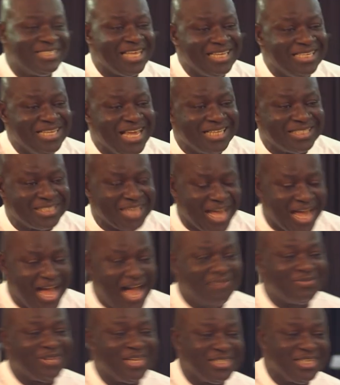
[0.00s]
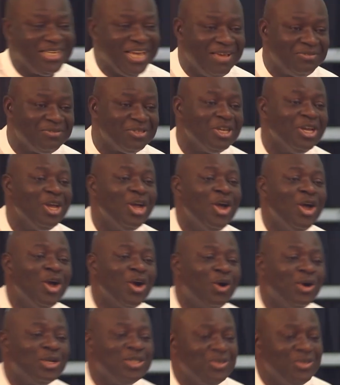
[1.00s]
said, Yes, sir. After she left,
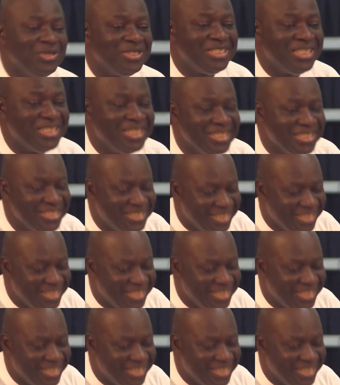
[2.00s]
continue jiggly,